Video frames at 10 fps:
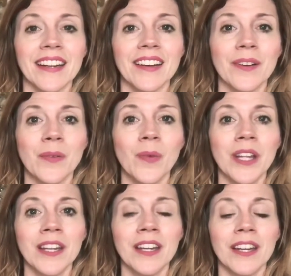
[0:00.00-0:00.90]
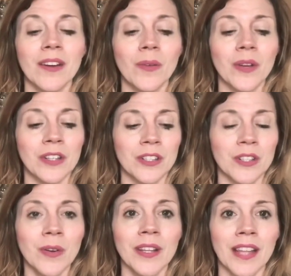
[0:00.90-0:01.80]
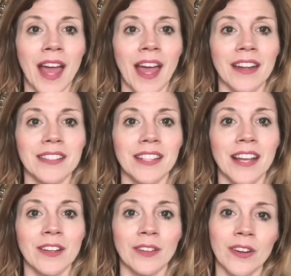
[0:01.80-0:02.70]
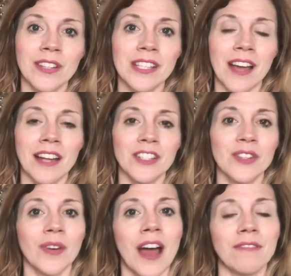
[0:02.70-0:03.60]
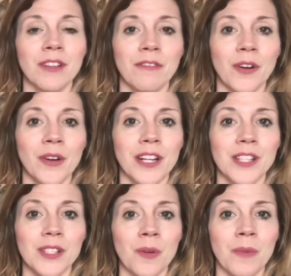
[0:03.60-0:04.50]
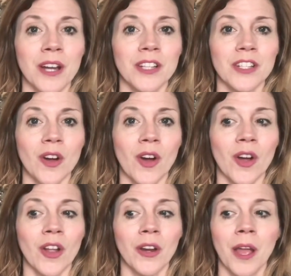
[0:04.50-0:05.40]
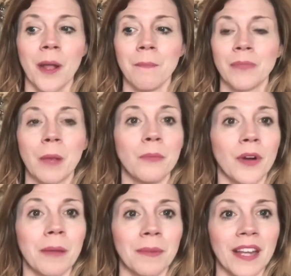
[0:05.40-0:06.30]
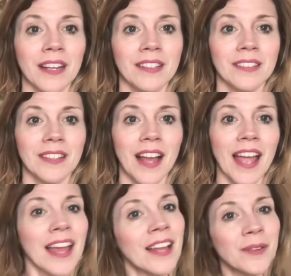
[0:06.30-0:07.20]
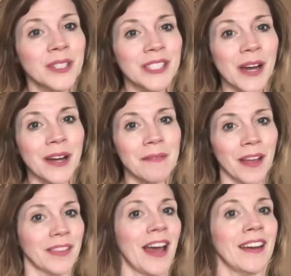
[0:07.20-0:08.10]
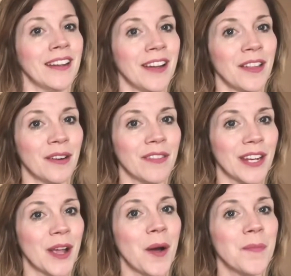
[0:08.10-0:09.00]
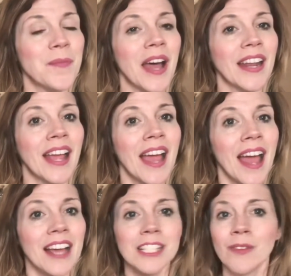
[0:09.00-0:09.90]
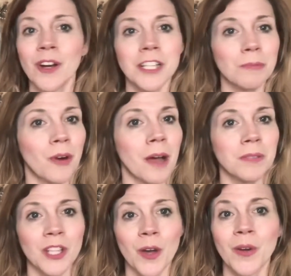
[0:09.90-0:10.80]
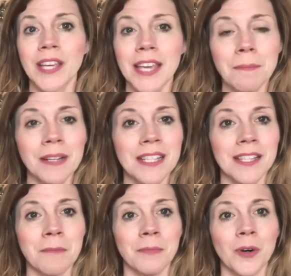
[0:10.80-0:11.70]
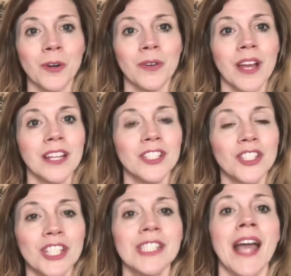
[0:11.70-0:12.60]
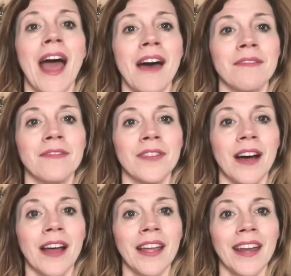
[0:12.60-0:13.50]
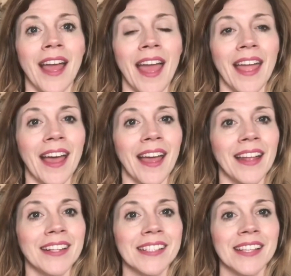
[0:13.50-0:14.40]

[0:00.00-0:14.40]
when you're doing that and you learn the slides, you don't have to focus so much on prepping. And we'll talk about that in another video. But as far as props go, keep it simple. Just have fun and